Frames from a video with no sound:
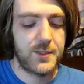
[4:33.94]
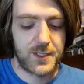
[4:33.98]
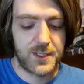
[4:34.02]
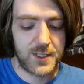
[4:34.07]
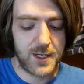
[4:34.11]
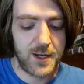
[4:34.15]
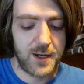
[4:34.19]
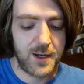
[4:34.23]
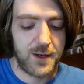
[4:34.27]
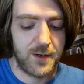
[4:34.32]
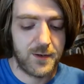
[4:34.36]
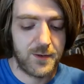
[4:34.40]

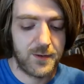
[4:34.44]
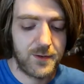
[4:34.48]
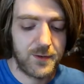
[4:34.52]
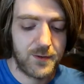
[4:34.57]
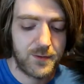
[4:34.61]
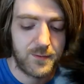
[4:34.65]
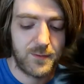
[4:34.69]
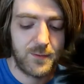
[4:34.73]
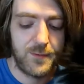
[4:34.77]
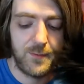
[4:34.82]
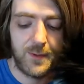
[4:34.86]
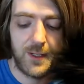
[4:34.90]
So,
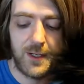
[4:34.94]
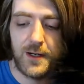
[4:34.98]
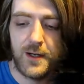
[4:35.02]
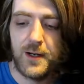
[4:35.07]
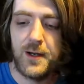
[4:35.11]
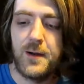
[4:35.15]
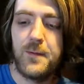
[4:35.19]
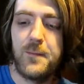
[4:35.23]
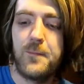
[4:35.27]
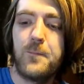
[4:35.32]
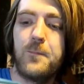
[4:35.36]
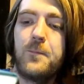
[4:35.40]
what we
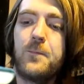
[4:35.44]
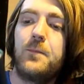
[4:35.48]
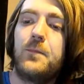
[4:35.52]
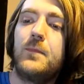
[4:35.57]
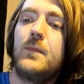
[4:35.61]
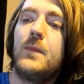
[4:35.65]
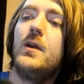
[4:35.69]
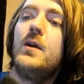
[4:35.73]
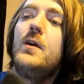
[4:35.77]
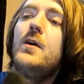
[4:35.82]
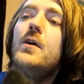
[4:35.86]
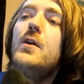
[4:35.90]
got?
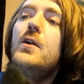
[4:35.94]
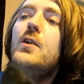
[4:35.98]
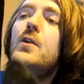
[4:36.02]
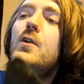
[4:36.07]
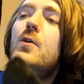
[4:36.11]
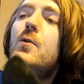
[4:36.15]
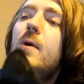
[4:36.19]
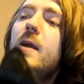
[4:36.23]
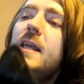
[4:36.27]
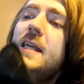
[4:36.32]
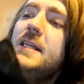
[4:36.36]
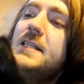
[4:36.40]

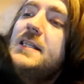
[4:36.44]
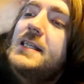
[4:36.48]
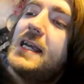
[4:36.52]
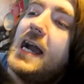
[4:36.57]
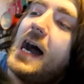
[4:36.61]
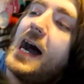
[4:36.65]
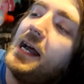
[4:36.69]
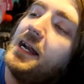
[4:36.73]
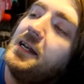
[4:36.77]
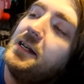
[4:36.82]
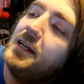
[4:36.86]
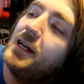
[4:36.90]
Louise
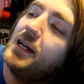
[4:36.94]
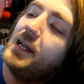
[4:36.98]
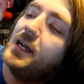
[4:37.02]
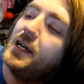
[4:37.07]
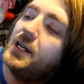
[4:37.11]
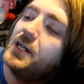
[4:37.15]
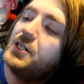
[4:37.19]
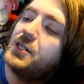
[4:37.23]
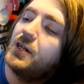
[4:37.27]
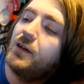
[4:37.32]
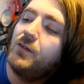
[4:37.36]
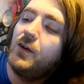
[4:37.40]

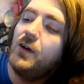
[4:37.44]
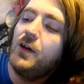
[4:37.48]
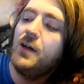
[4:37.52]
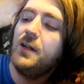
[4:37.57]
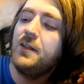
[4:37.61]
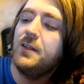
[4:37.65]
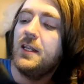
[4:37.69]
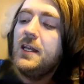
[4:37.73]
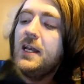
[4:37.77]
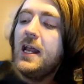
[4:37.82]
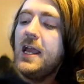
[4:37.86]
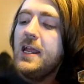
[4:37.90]
Candlish, I've
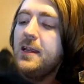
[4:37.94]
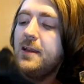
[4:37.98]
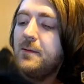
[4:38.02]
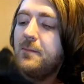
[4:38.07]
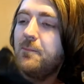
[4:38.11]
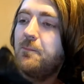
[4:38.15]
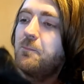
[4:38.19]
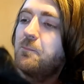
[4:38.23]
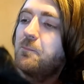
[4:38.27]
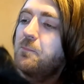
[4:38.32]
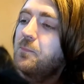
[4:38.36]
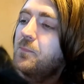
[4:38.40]
heard the
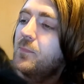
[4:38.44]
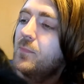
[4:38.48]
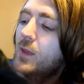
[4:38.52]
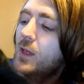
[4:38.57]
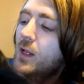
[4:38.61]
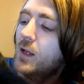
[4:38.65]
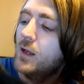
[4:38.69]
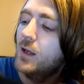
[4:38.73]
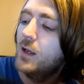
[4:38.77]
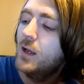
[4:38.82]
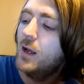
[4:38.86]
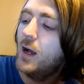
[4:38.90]
name.
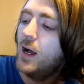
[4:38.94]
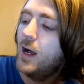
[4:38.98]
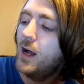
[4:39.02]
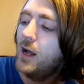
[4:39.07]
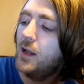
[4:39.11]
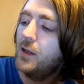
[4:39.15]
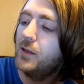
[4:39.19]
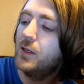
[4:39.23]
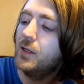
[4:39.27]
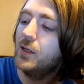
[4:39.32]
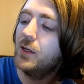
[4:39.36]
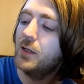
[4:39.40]

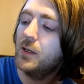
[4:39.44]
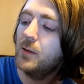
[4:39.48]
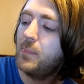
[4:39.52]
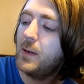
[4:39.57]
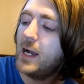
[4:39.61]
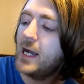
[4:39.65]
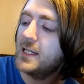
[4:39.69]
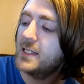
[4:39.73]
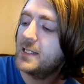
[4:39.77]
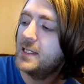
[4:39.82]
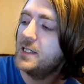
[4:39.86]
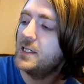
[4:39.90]
Uh, the Other
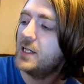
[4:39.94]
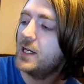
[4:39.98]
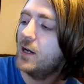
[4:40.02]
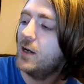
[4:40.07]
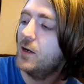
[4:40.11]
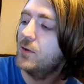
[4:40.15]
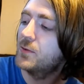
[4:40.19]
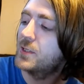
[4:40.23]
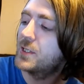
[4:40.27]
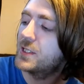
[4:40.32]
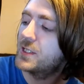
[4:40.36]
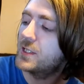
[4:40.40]
Passenger,
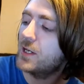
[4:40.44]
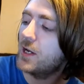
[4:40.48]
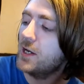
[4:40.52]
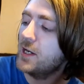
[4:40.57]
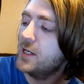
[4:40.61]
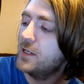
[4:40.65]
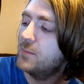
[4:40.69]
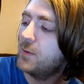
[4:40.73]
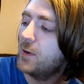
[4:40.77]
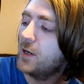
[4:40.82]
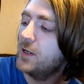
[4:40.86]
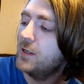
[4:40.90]
oh,
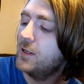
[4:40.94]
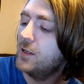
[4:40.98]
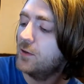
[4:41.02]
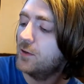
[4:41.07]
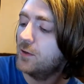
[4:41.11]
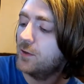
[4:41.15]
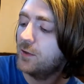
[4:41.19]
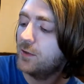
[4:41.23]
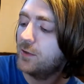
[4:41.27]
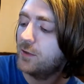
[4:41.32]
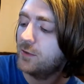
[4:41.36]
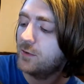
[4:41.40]
signed by the
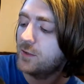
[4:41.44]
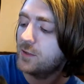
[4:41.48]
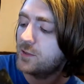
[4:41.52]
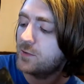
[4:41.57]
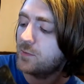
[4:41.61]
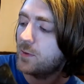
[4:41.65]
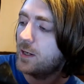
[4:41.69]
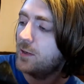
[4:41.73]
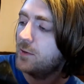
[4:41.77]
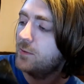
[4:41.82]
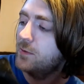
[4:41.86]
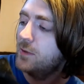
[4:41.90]
author
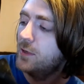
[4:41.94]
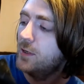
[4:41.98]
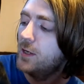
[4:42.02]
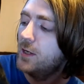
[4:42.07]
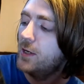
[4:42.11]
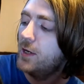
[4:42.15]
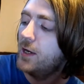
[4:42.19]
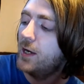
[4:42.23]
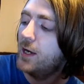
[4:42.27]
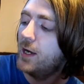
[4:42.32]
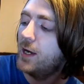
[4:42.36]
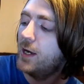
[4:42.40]
as well.
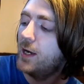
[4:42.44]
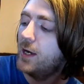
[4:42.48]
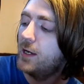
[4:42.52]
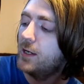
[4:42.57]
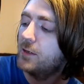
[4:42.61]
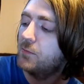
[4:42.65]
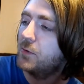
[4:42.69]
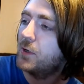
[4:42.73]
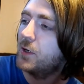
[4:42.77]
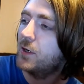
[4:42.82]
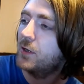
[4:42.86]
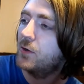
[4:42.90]

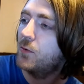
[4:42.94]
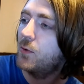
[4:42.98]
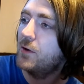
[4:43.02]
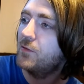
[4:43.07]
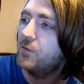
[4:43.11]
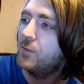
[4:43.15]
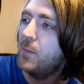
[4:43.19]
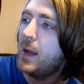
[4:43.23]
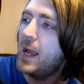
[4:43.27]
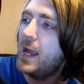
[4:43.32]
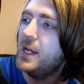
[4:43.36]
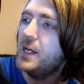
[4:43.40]
Uh, we've got a
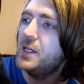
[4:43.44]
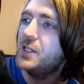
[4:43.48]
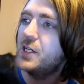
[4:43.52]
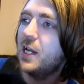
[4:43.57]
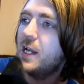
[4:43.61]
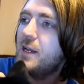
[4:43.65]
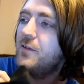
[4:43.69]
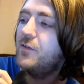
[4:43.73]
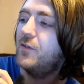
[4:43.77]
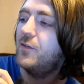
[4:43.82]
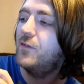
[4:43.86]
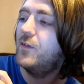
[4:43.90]
quote from
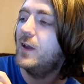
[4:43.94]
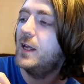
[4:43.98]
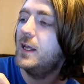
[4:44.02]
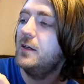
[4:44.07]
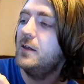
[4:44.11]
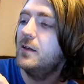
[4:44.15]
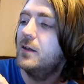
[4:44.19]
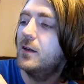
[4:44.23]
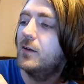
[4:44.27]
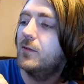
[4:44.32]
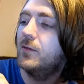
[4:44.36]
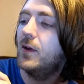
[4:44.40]
AJ
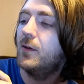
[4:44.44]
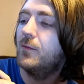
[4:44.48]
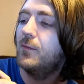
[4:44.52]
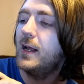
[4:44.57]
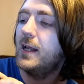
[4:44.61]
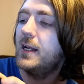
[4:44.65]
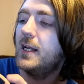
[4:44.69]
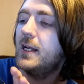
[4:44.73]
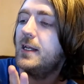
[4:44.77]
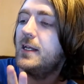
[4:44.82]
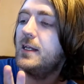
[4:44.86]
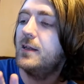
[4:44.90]
Finn. I've not
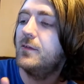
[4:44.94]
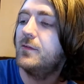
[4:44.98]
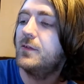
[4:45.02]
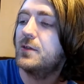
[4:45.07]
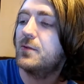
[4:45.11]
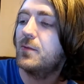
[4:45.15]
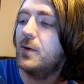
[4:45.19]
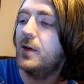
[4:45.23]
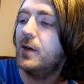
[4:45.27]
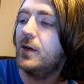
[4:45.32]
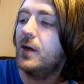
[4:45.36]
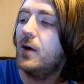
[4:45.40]
read any of
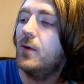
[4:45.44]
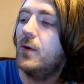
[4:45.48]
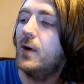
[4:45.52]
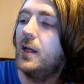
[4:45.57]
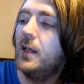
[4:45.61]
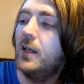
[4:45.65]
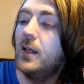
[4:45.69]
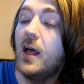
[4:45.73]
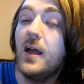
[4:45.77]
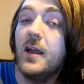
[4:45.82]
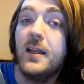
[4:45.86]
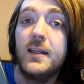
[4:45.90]
his work. Oh,
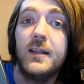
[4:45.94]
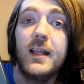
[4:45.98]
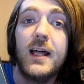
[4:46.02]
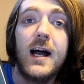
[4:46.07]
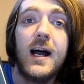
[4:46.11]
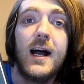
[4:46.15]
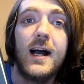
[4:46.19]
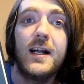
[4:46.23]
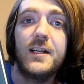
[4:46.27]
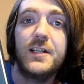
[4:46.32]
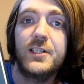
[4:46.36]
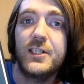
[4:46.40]
I like
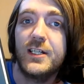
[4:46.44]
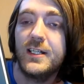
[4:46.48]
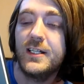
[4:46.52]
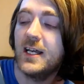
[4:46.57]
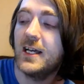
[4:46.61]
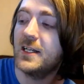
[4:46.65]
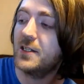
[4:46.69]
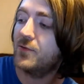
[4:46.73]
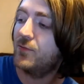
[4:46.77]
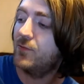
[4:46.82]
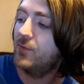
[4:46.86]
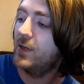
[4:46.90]
that actually.
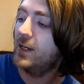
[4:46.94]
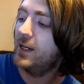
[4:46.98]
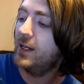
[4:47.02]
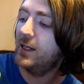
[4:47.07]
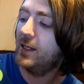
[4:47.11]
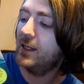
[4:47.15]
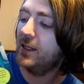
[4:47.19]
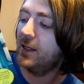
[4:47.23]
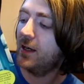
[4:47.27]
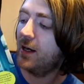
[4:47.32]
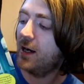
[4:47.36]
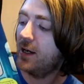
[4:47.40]
That's
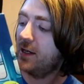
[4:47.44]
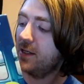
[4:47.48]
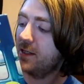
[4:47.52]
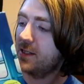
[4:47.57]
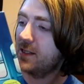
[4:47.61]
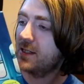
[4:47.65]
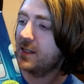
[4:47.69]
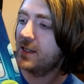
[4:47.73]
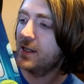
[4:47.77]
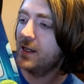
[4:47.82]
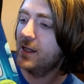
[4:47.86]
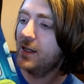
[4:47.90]
really
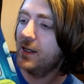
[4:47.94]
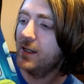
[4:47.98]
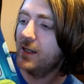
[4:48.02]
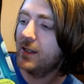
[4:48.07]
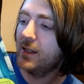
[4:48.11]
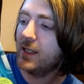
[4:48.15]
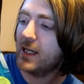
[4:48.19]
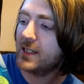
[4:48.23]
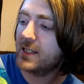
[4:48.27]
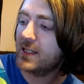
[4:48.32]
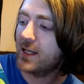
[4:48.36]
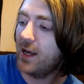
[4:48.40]
nice.
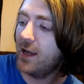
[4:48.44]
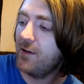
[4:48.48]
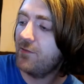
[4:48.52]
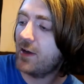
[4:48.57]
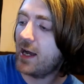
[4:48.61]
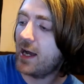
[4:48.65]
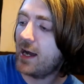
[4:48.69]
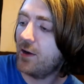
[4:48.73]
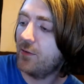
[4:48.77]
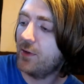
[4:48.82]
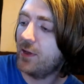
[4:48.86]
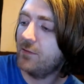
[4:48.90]
That's
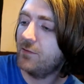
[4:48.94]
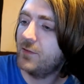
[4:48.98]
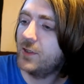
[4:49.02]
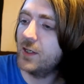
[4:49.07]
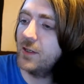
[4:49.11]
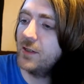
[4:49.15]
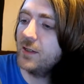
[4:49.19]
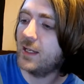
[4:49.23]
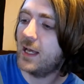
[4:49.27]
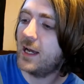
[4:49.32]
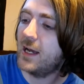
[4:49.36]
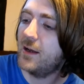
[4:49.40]
clever how they've
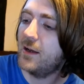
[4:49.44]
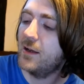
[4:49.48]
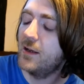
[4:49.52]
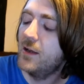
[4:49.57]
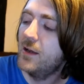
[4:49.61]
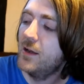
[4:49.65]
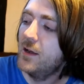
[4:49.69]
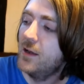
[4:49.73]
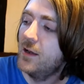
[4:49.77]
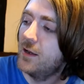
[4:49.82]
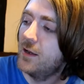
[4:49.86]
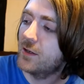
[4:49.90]
done that.
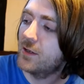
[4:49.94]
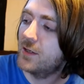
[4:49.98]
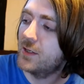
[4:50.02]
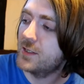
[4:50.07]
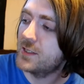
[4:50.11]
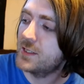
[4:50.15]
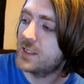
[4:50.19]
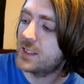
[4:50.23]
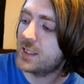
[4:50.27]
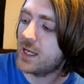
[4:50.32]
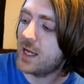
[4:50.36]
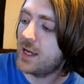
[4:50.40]

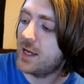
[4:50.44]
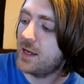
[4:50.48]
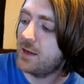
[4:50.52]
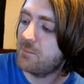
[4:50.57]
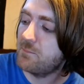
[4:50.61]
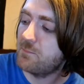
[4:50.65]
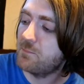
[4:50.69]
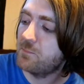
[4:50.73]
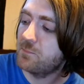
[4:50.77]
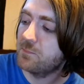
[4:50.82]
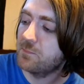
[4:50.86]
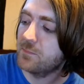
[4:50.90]
Because,
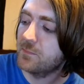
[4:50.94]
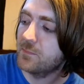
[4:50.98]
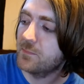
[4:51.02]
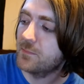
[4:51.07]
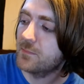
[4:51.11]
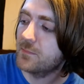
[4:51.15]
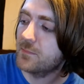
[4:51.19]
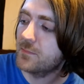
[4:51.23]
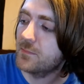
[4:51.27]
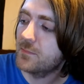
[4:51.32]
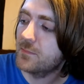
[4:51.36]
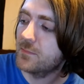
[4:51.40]
um,
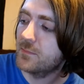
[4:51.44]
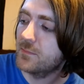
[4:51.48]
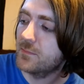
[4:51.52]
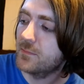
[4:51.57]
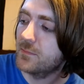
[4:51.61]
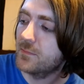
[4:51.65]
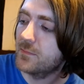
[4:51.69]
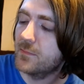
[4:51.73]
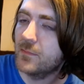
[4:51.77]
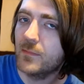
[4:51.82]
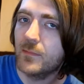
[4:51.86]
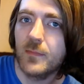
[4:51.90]

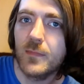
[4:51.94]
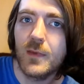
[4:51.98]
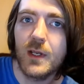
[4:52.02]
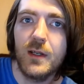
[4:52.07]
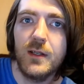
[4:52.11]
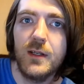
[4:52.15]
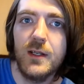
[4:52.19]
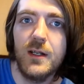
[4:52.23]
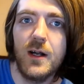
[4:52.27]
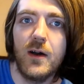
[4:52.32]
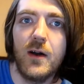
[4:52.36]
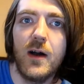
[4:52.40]

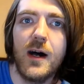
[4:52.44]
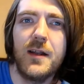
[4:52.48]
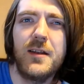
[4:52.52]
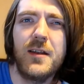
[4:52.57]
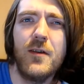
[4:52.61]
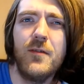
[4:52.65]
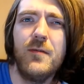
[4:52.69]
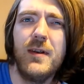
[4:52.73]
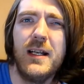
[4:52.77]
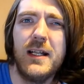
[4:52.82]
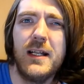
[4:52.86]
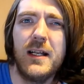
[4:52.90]
you know, I
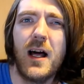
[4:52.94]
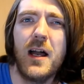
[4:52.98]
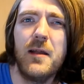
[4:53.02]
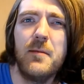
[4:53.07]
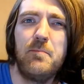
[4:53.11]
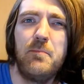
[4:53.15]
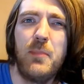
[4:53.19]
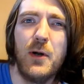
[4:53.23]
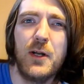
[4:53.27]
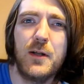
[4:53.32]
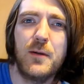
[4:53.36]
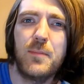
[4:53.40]
don't really
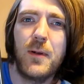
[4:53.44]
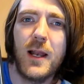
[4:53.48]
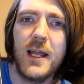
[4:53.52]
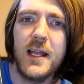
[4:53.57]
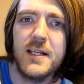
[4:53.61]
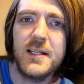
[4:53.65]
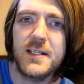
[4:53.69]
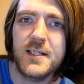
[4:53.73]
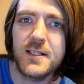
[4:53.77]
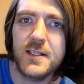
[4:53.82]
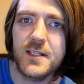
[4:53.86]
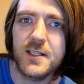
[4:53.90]
like book
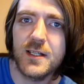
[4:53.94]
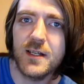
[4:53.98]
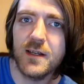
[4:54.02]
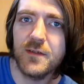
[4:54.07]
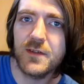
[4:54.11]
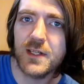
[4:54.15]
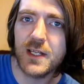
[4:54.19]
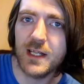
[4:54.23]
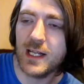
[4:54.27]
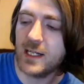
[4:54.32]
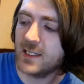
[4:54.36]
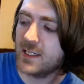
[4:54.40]
plates and
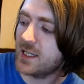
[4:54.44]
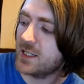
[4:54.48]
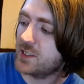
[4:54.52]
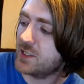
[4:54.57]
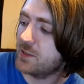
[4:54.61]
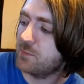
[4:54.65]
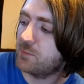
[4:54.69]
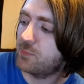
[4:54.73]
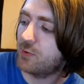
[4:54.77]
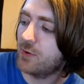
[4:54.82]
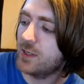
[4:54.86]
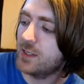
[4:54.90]
stuff, so that's
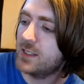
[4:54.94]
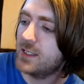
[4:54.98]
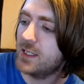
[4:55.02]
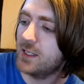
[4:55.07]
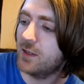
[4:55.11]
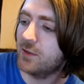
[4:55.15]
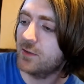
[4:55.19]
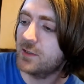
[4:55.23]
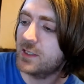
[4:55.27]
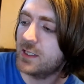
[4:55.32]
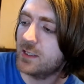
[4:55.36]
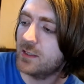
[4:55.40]
actually
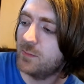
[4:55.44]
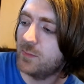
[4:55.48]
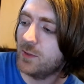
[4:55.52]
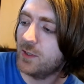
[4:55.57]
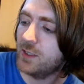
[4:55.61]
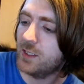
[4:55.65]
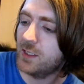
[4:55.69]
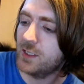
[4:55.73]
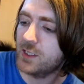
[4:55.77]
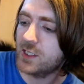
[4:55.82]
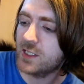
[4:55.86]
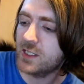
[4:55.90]
printed onto the
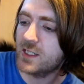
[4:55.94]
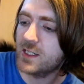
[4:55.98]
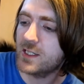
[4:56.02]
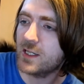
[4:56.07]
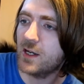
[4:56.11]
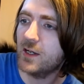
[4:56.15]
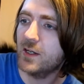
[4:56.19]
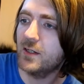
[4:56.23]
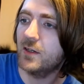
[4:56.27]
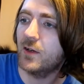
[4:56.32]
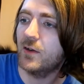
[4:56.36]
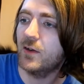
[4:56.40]
book and she's
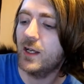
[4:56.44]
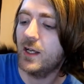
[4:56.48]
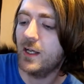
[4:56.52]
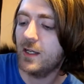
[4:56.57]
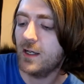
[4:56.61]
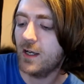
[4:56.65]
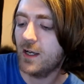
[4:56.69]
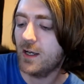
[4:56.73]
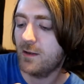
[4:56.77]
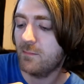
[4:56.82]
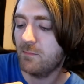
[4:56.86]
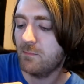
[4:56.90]
signed on it,
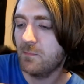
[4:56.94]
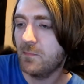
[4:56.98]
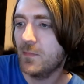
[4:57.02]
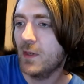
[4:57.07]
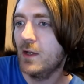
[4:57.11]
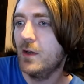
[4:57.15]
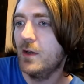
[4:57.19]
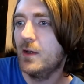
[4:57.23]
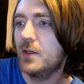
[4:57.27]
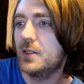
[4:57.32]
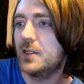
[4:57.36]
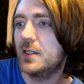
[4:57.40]
um,
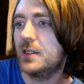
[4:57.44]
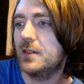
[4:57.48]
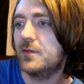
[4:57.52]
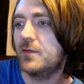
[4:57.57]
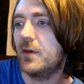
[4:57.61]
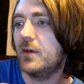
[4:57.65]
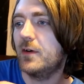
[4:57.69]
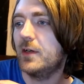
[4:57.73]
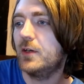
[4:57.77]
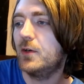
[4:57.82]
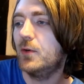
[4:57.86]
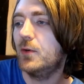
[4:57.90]
think it's
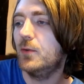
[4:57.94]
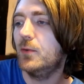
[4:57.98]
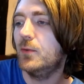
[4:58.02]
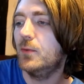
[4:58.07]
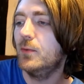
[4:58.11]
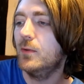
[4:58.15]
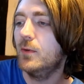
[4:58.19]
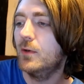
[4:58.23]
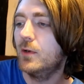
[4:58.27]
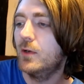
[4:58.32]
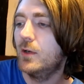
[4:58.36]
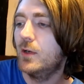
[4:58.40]
very
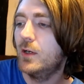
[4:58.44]
cool.